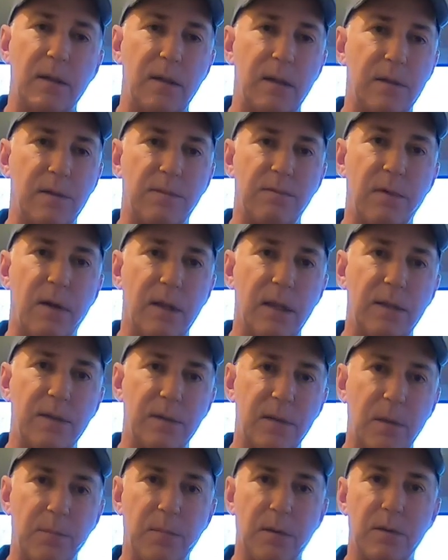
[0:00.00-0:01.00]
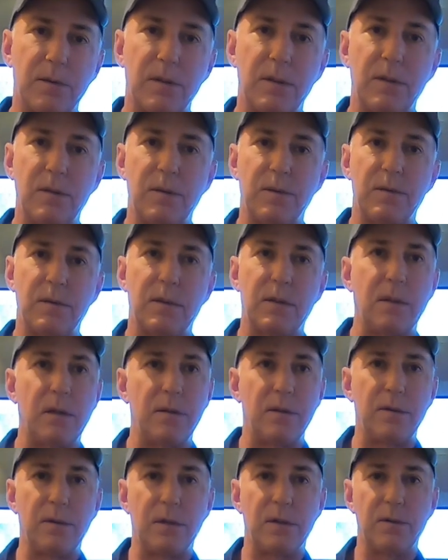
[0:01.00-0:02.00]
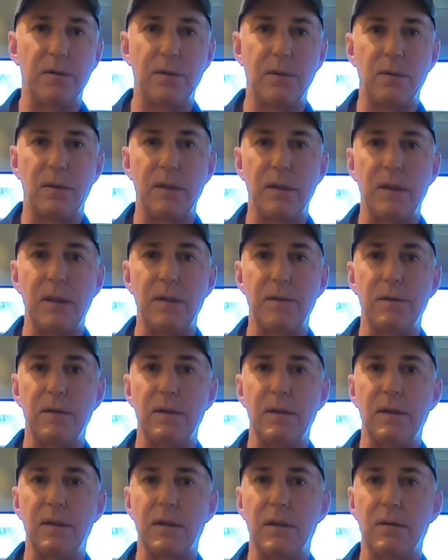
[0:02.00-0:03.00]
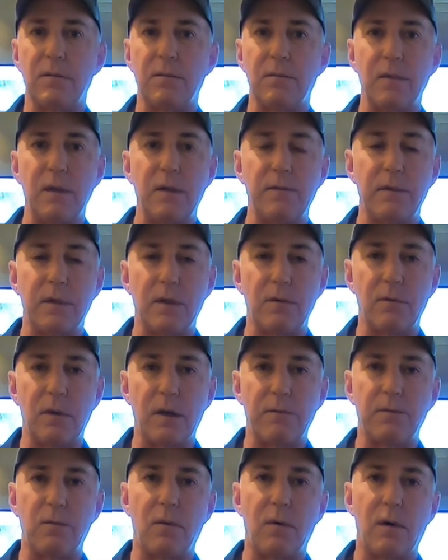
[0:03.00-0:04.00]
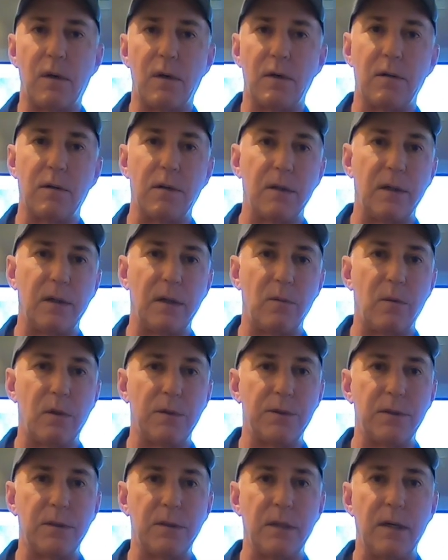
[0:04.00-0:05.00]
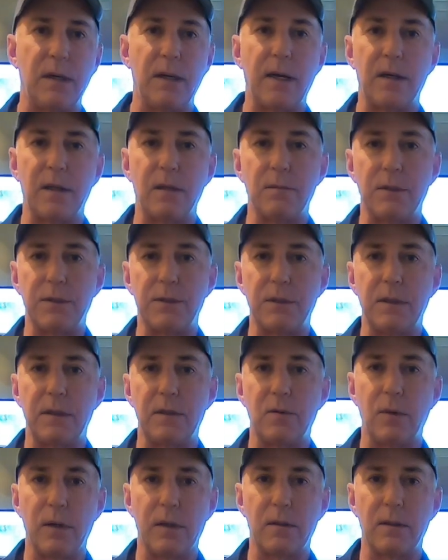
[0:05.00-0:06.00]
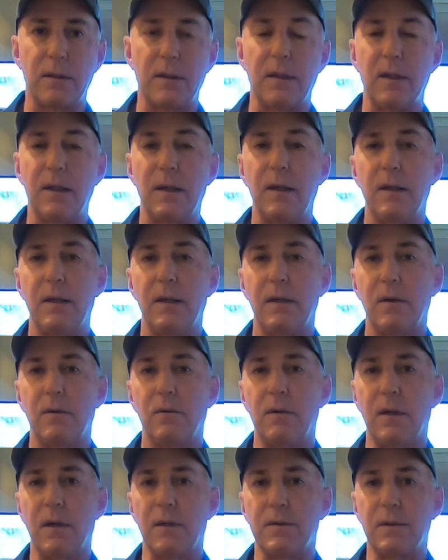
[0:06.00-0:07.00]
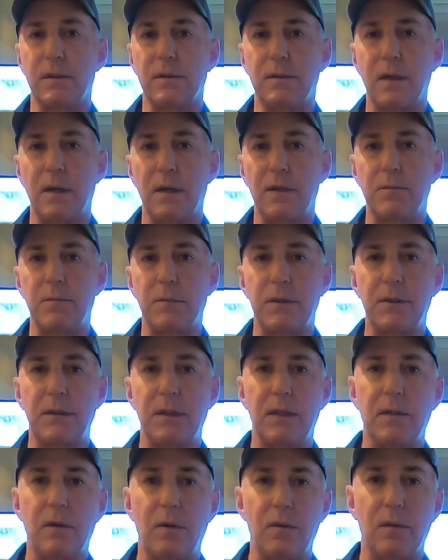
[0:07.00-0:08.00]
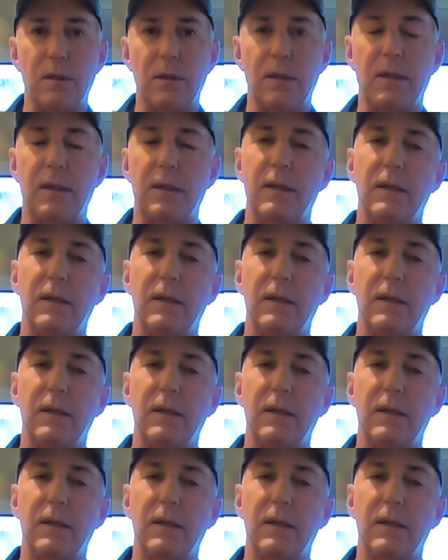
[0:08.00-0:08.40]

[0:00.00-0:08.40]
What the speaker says: It's really simple to use it, and you can do it easy and even in rough water and get what you need out of the machine quickly. Whereas the touch machine only,